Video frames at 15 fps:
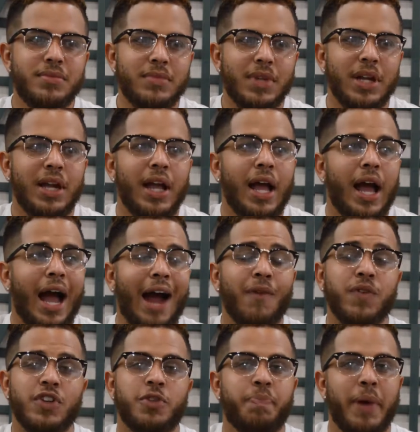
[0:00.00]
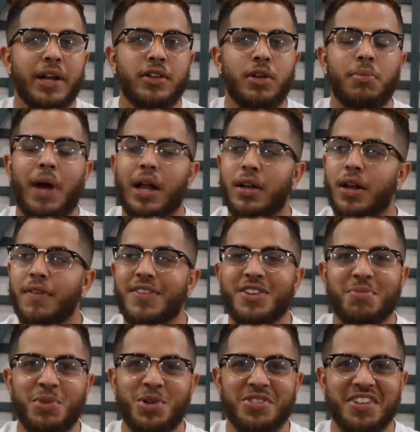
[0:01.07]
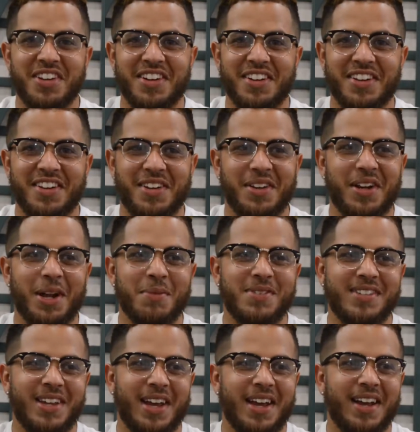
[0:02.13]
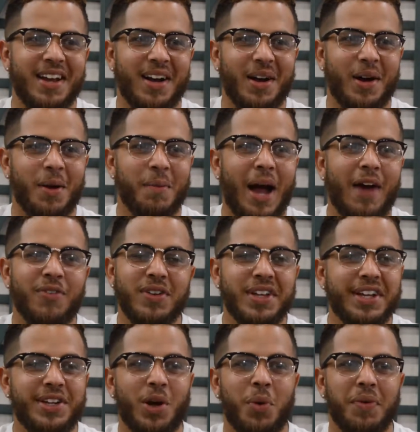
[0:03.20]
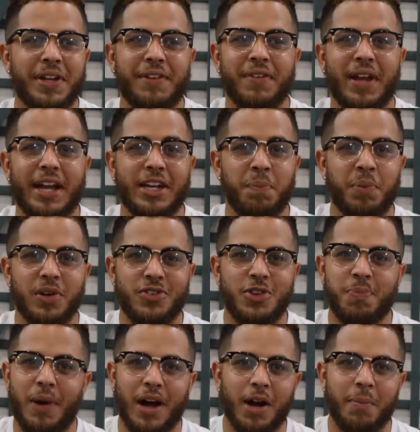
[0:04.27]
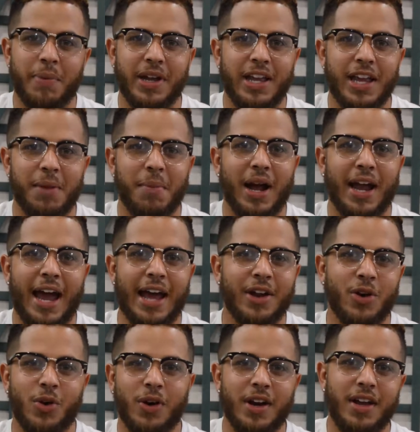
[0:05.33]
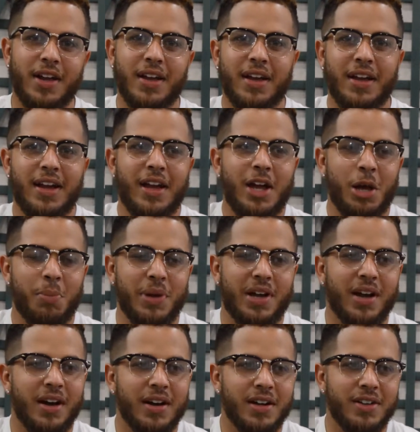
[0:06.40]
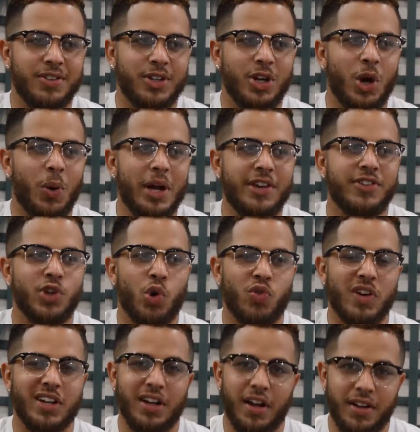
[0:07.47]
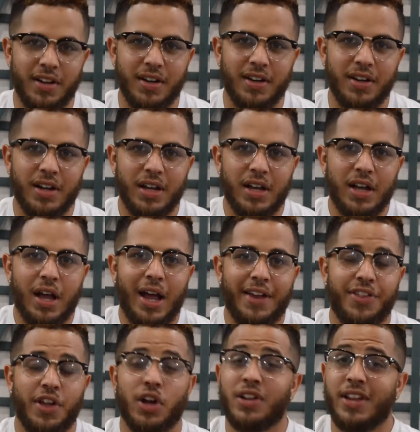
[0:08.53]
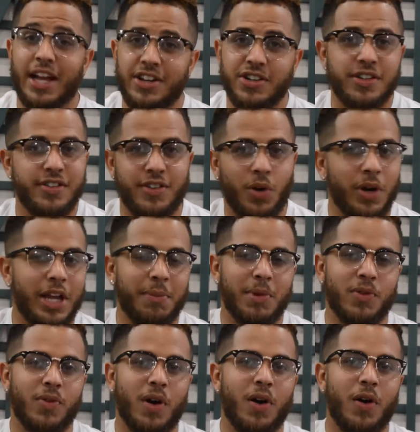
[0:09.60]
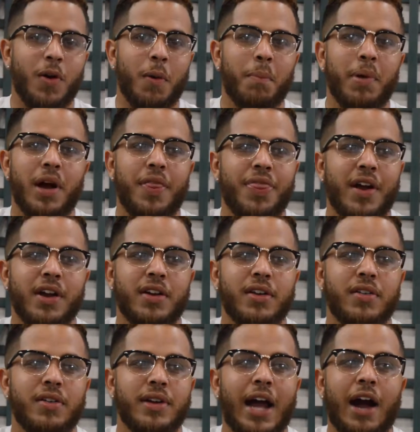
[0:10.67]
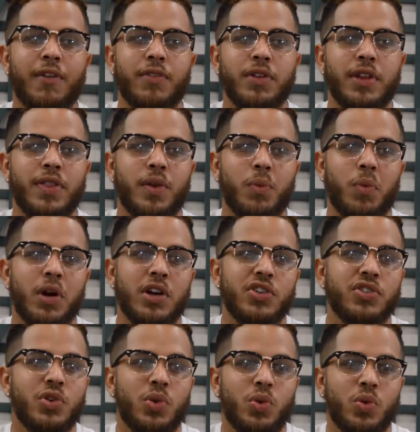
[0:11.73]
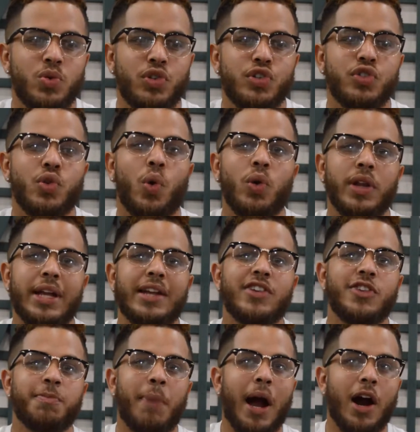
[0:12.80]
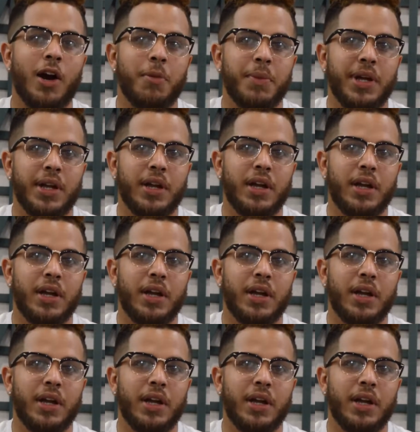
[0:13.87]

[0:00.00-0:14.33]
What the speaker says: I respect him. I love his music. You know what I'm saying? I really don't even like to put Tupac or Biggie in my category because, you know, it's so redundant. they're legends, don't get me wrong, but they're not really the ones who solely inspire me.